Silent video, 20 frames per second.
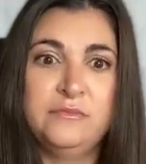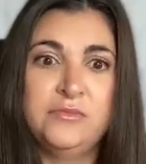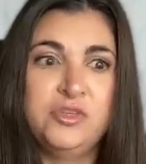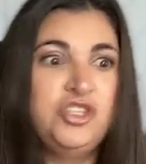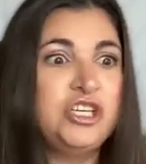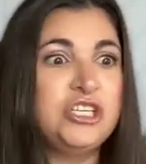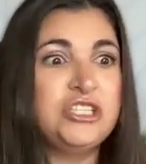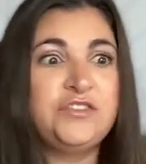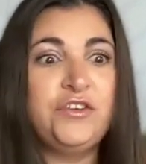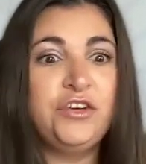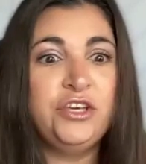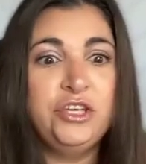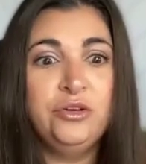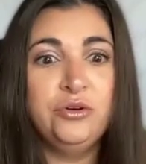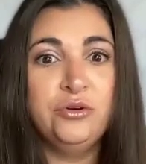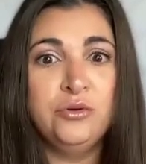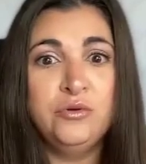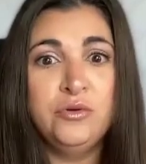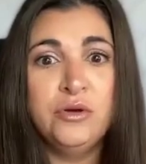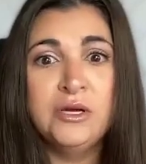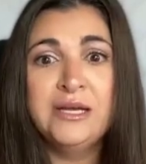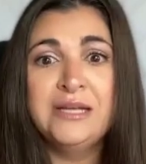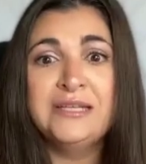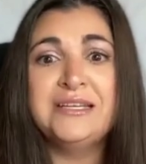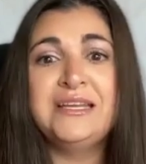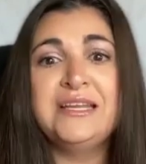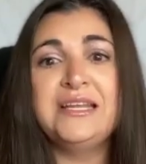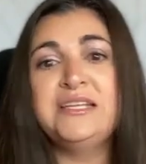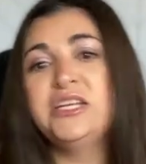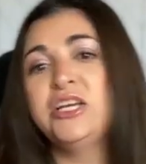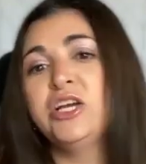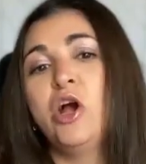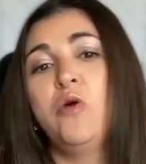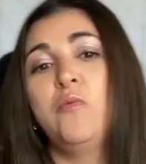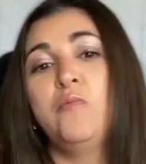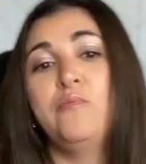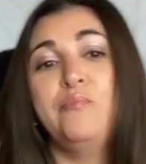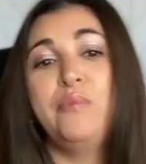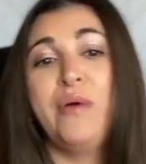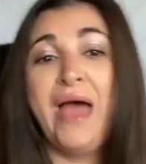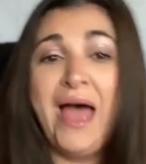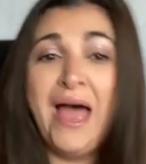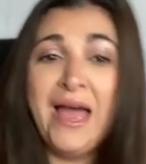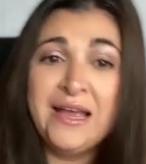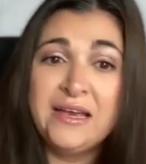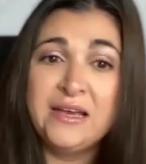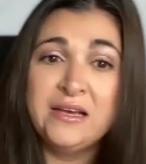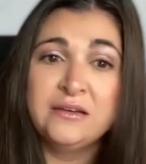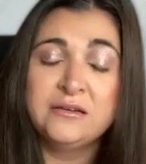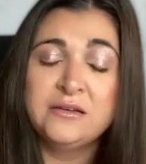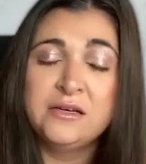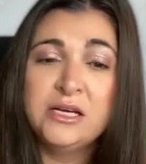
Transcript: just for you to need to go back